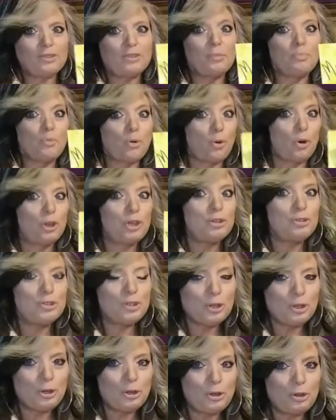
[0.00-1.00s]
The more you
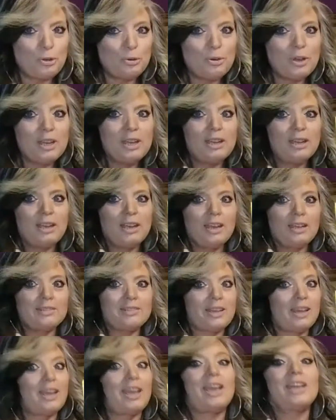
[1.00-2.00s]
do,
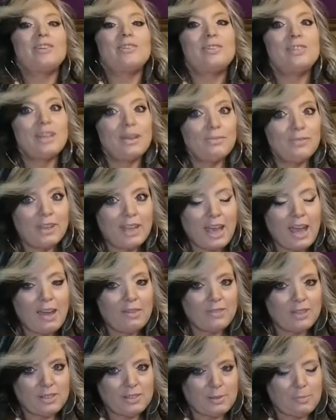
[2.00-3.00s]
it's like, and you definitely
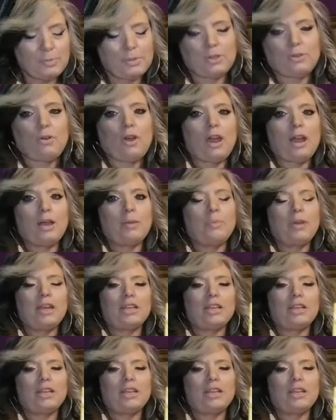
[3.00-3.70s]
have to subscribe.